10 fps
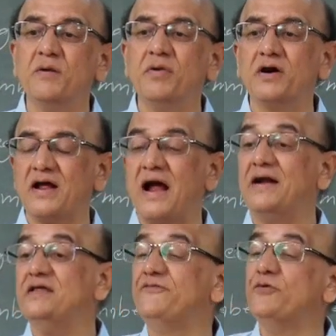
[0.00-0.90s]
number
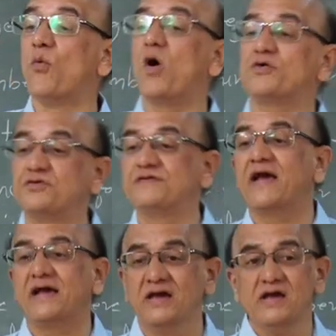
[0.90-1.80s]
and if you want to
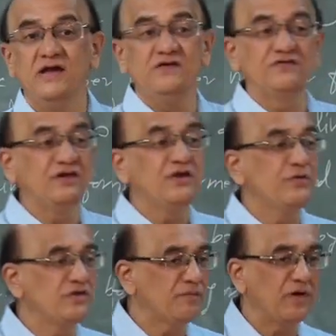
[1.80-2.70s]
check is it
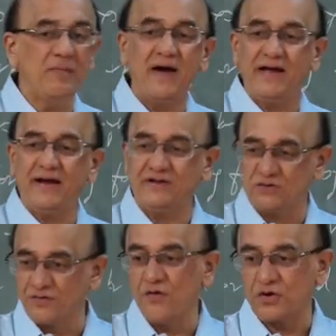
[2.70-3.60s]
divisible by 8
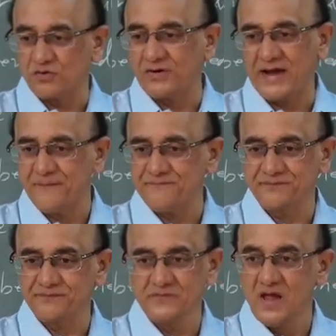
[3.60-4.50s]
or not okay.
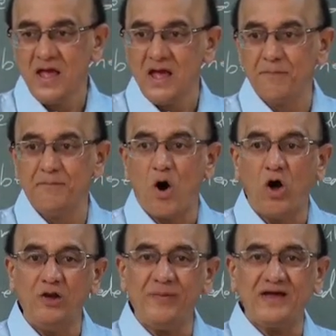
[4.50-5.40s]

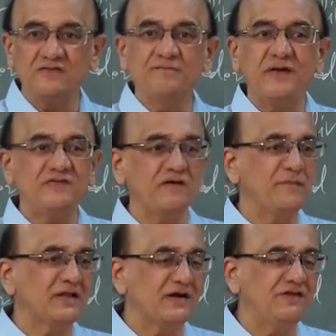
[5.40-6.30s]
Always basic
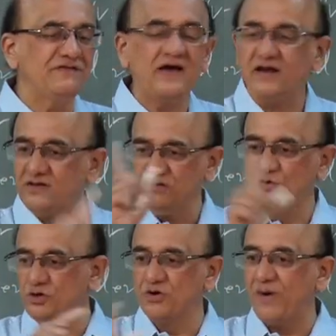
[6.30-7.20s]
method is there you
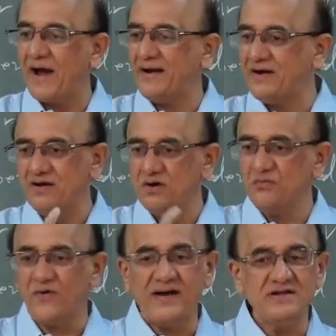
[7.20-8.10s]
divide
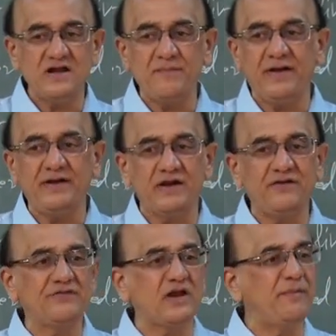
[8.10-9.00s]
find the remainder
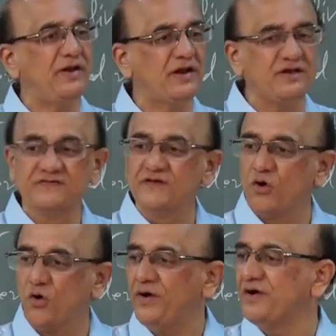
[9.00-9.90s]
if the remainder is
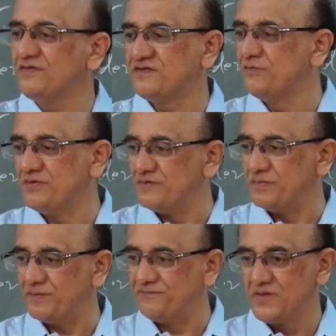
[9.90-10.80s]
0 it is
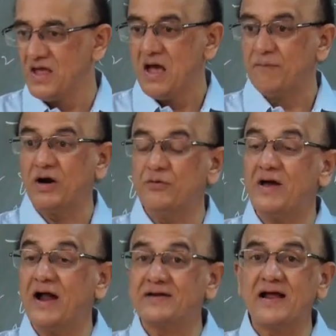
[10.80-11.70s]
divisible. But we
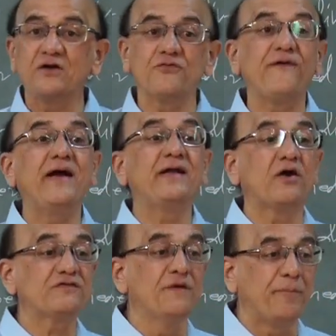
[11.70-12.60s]
are trying to find
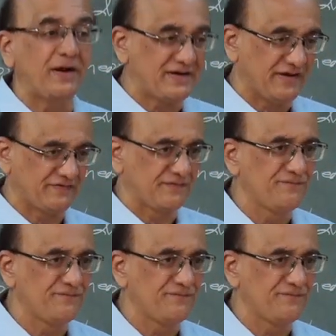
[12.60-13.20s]
out simple test